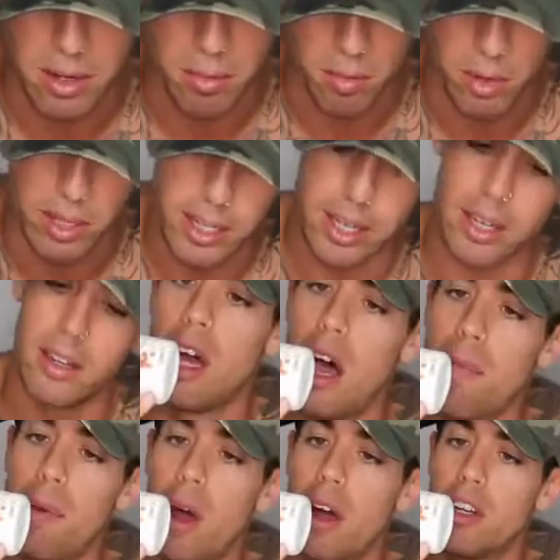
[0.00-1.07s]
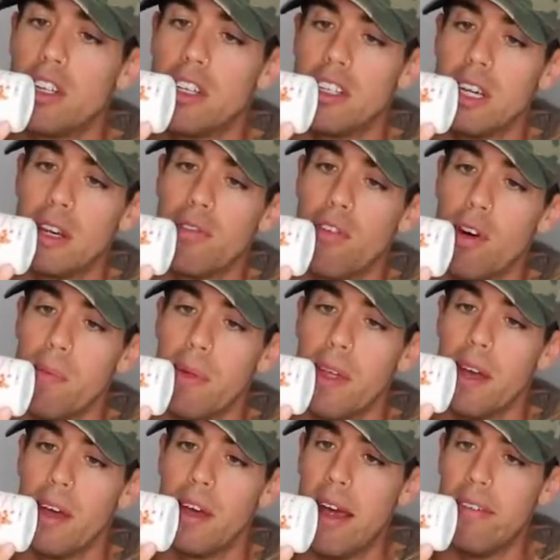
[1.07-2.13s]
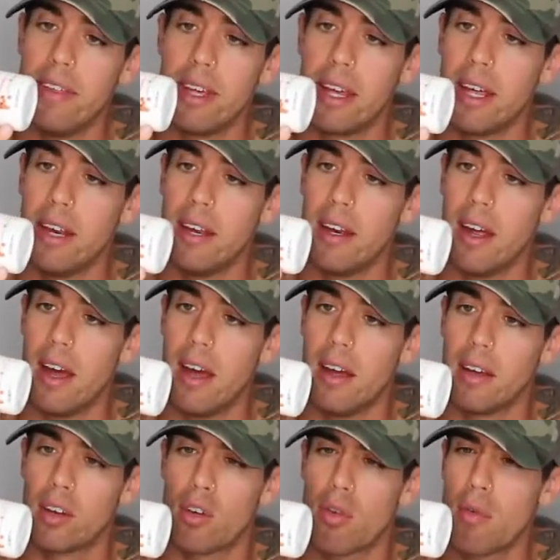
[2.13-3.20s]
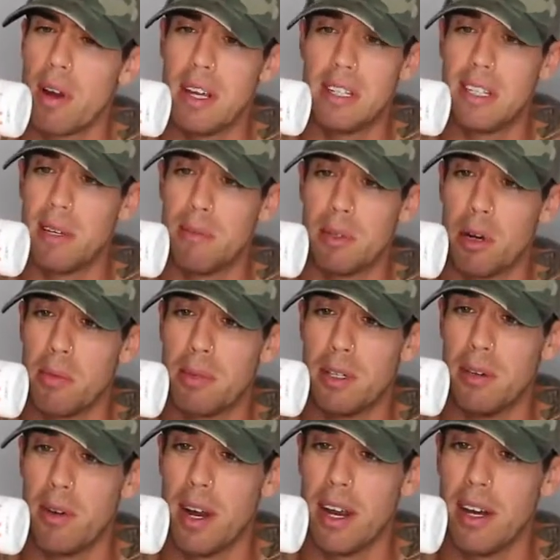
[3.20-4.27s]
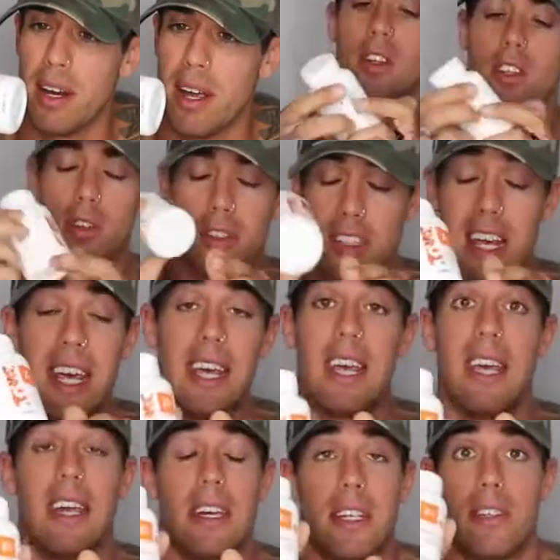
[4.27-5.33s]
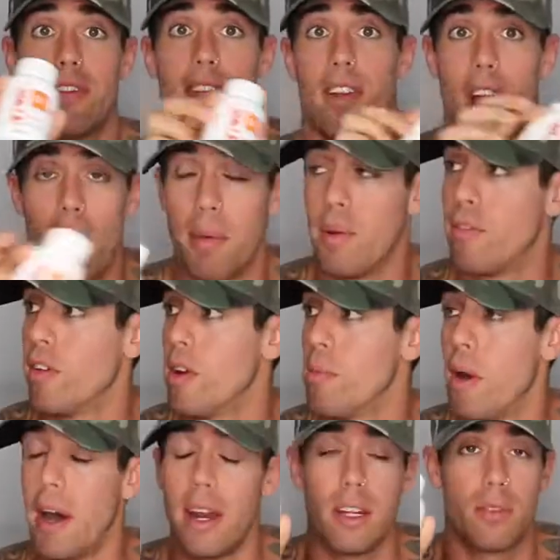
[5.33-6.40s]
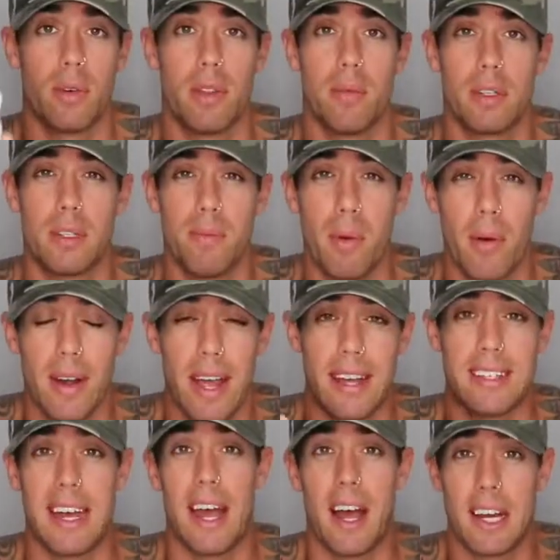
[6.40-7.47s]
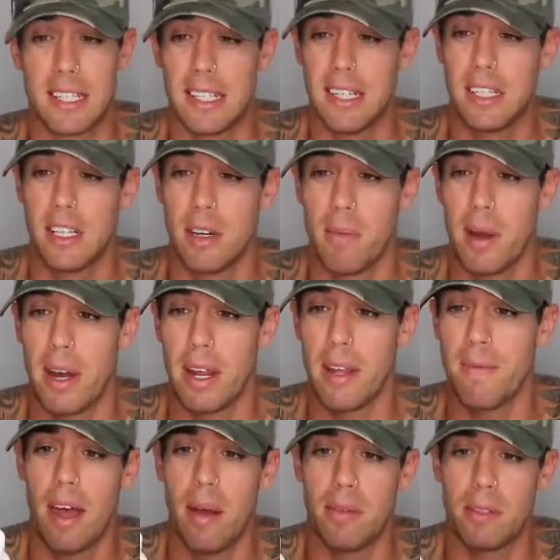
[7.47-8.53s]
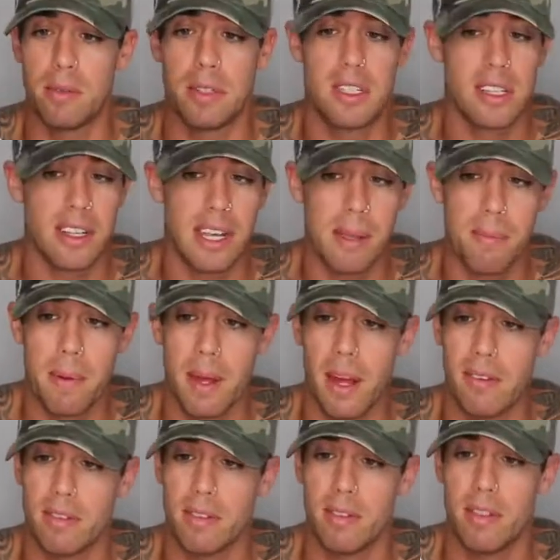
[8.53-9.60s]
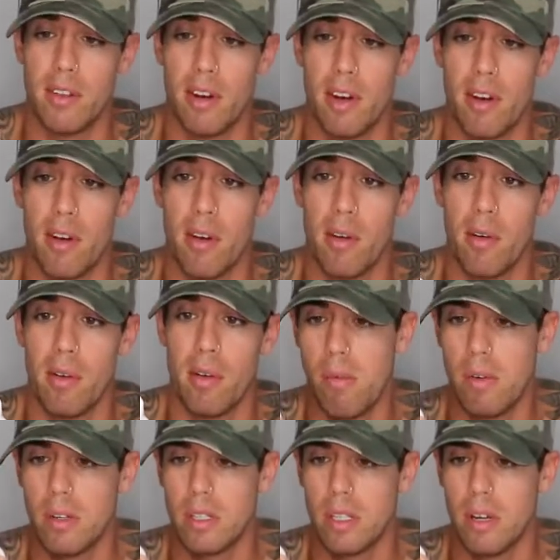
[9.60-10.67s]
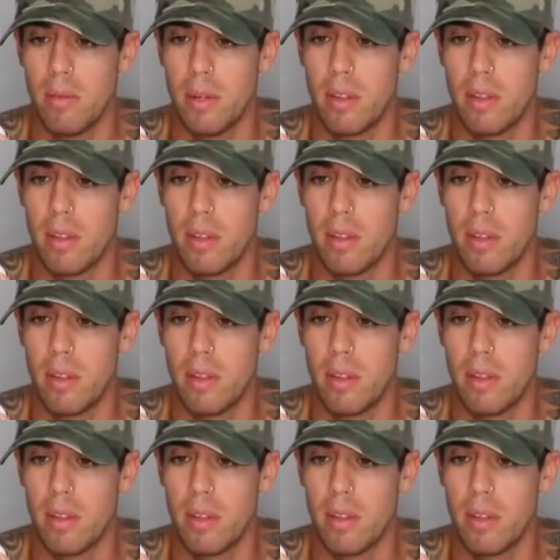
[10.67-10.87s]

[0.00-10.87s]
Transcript: a really top-notch zinc formula. Everything in it, crazy absorption rate. So zinc is phenomenal for your body. It's one of the most important antioxidants in your body. Helps with sleep, helps with neuro. What does it help